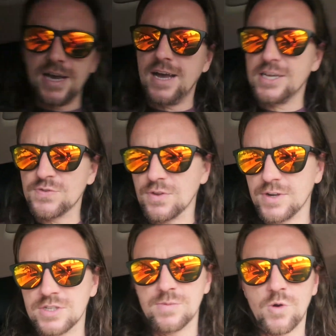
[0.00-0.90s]
Uh, as for the
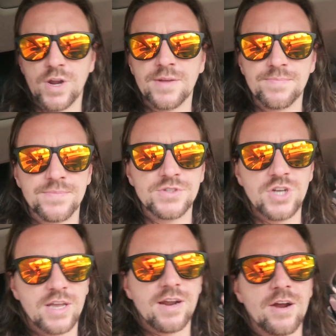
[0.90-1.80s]
rest of the morning,
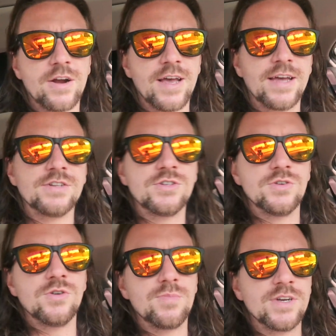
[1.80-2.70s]
Jake and I are gonna head
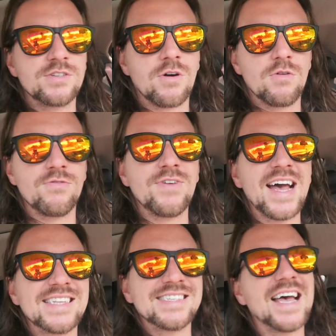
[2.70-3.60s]
to a place called
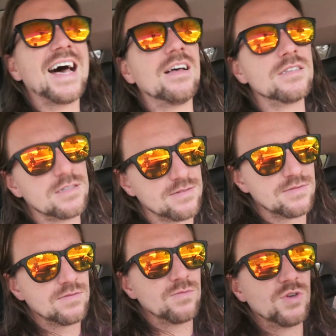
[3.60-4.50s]
Fat Sal's,
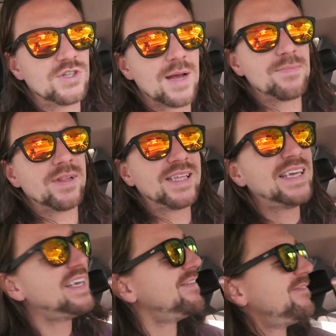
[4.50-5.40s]
which I
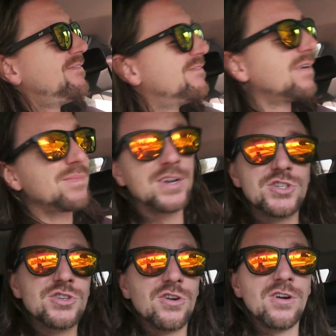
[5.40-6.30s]
believe, I'm not
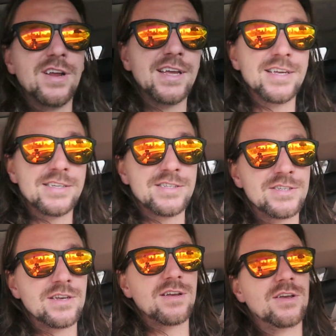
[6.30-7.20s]
sure,
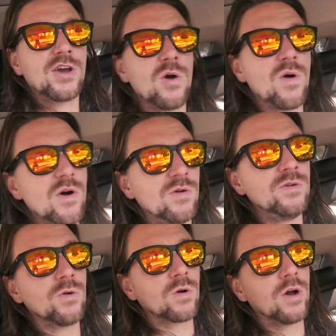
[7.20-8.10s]
is
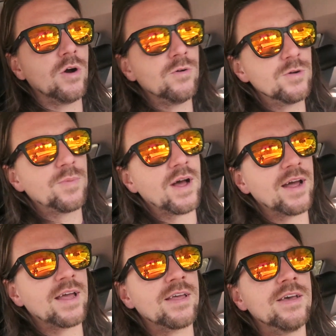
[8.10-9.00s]
co-owned or owned
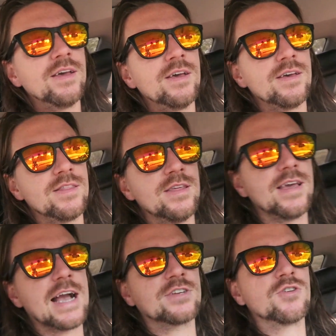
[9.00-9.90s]
by
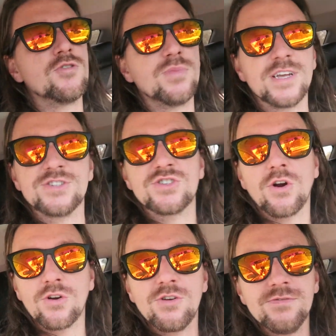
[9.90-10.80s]
the actor who plays
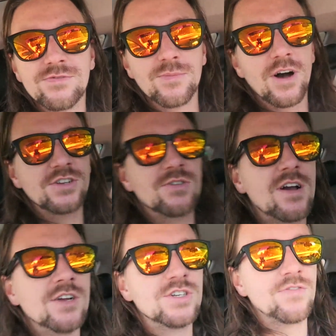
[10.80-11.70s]
Turtle from
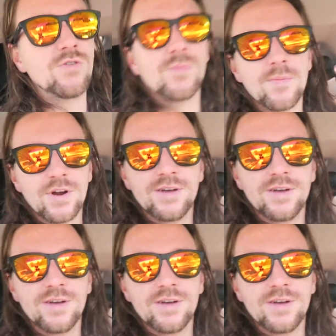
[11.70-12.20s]
Entourage, if you remember